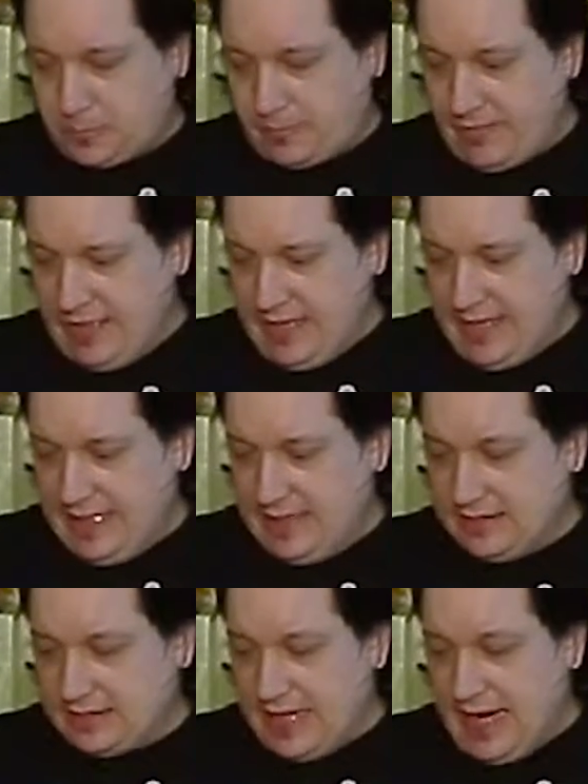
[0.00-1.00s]
It
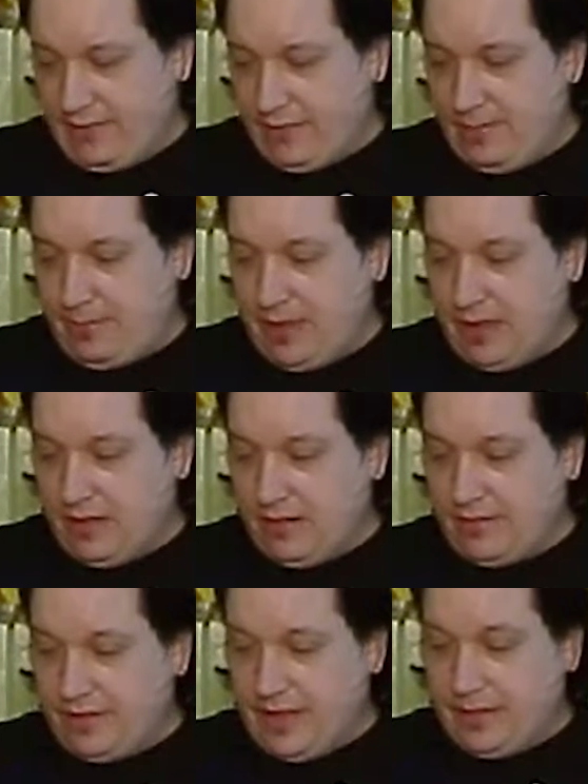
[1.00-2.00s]
is every bit
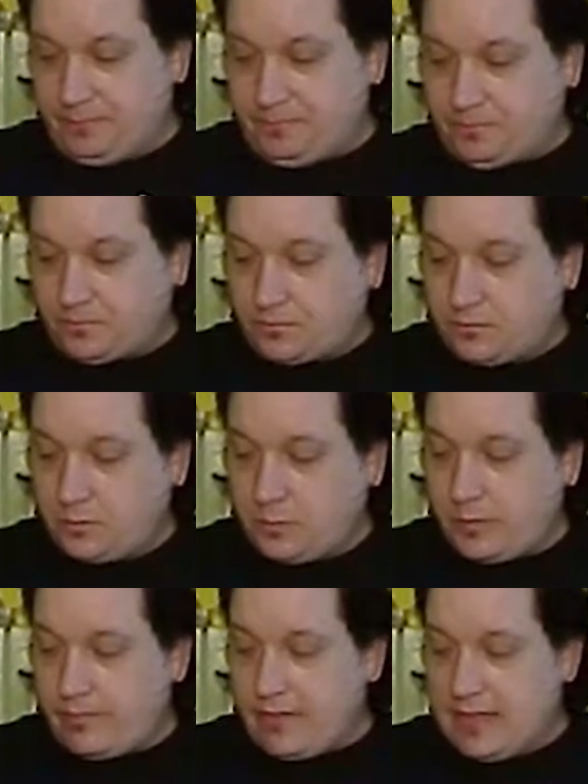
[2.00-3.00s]
of the
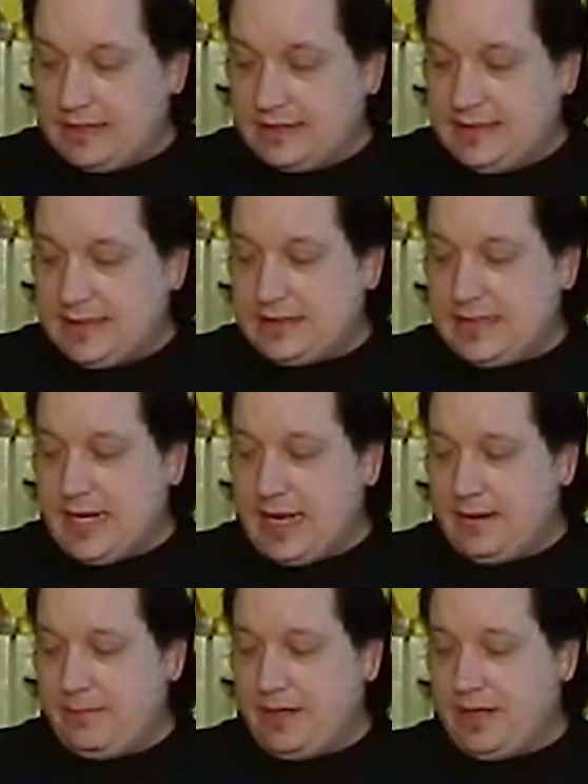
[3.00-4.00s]
60
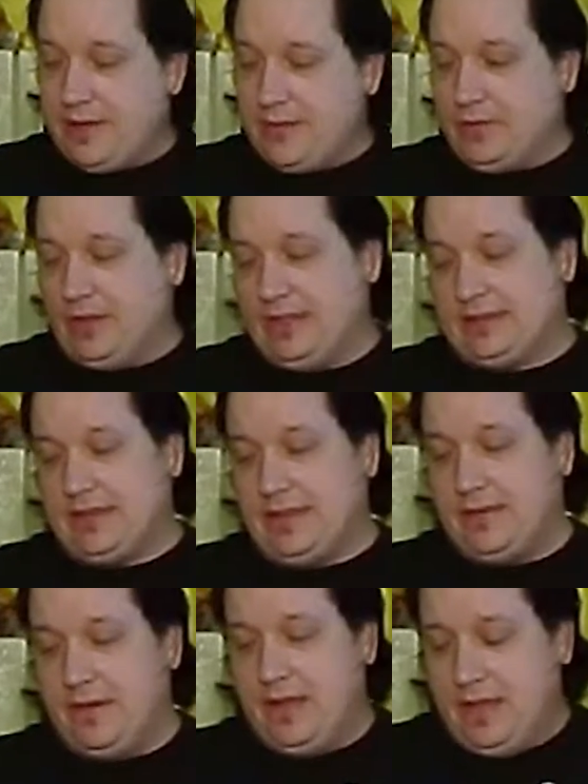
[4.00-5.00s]
IBU
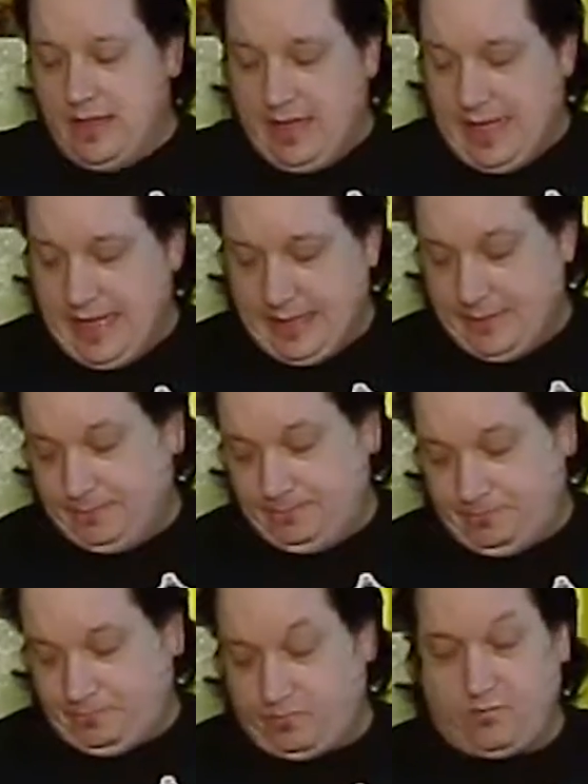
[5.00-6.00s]
listed, and
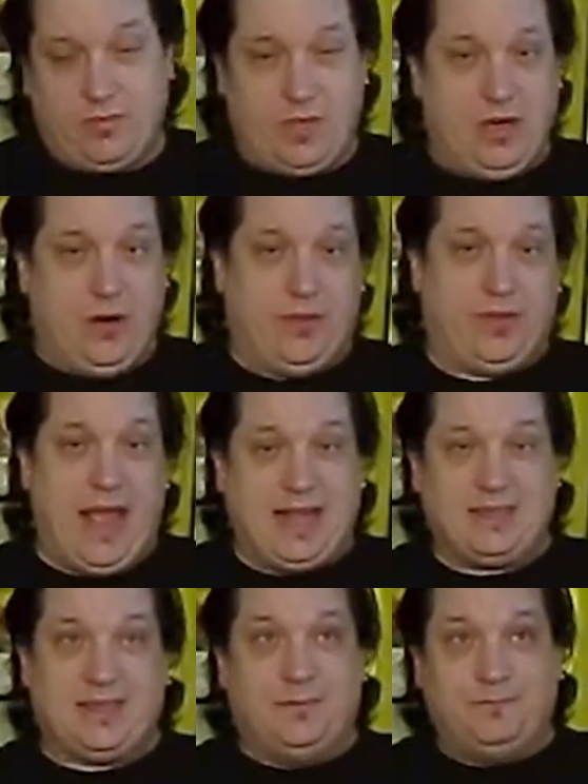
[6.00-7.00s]

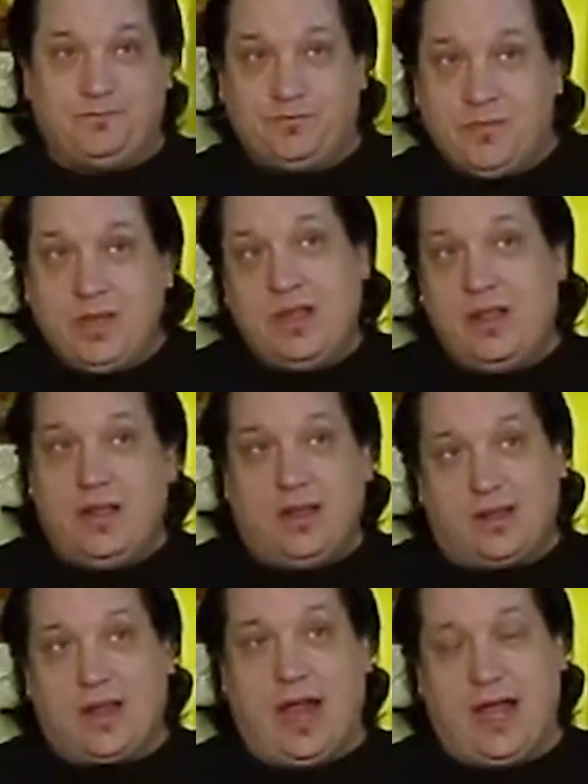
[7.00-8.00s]
that's
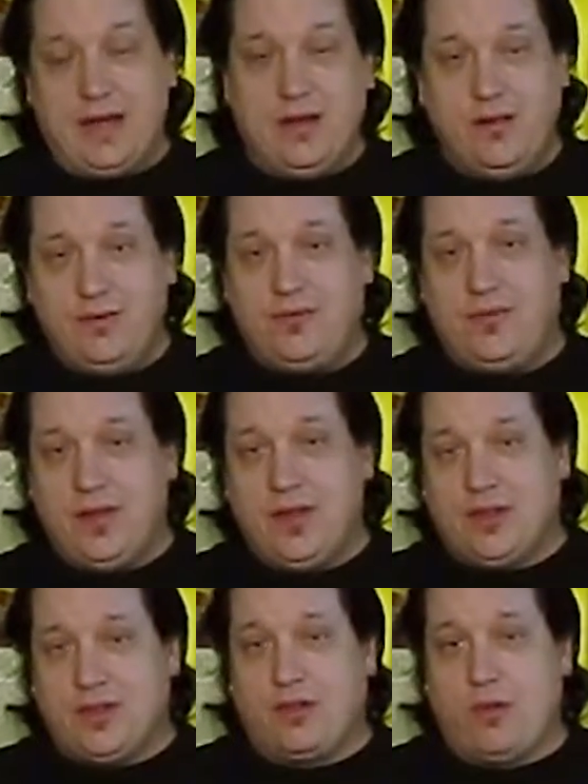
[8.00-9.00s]
kind
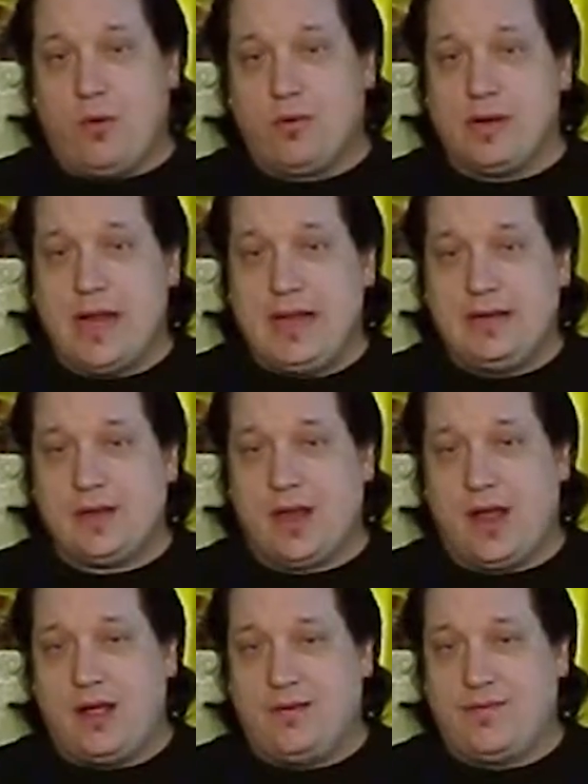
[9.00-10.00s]
of the lower end
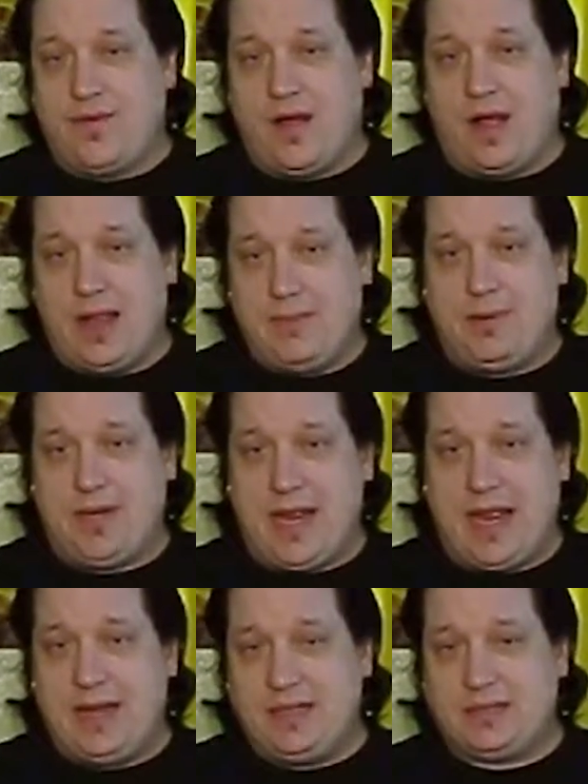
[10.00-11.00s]
of
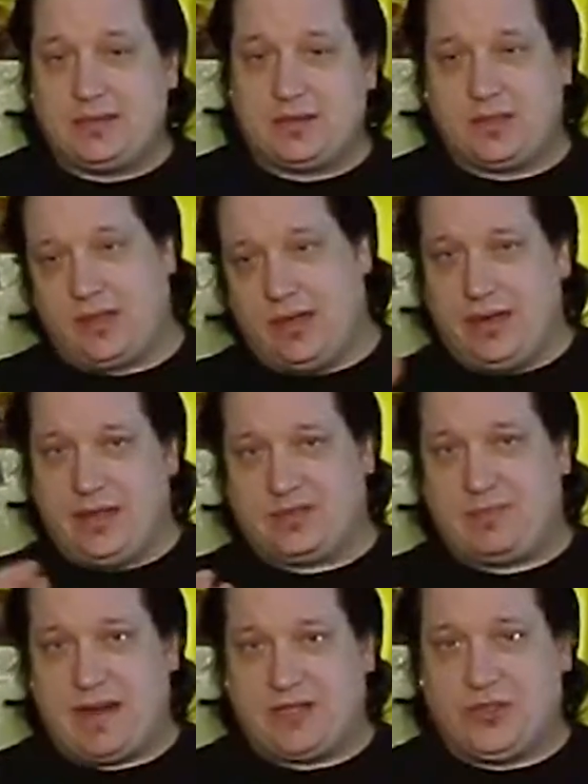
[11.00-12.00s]
IPAs in the
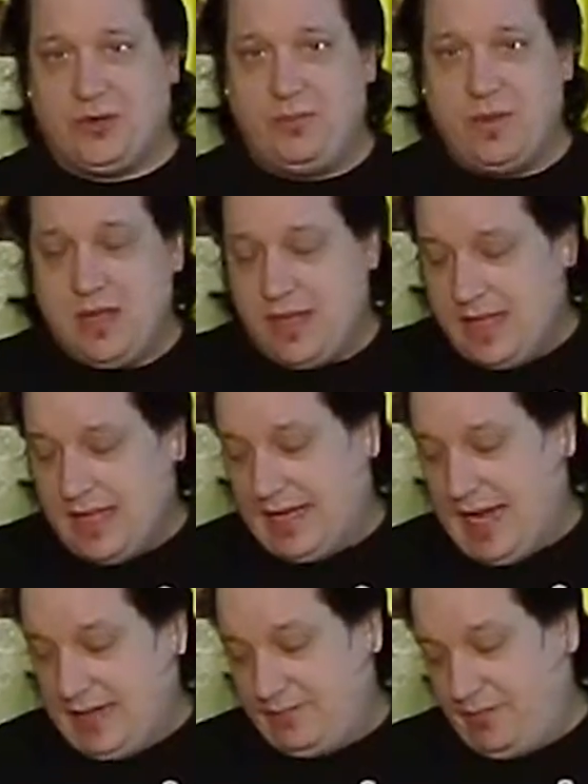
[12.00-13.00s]
spectrum,
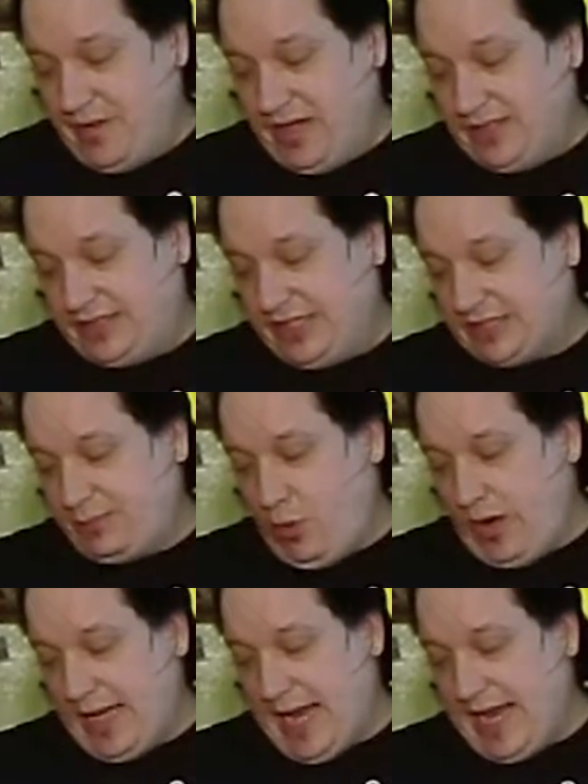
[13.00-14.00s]
and at
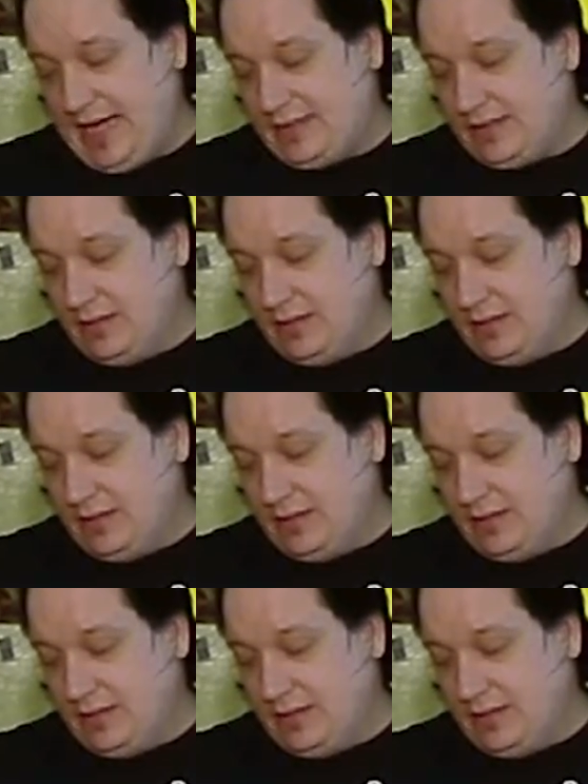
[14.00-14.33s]
6.8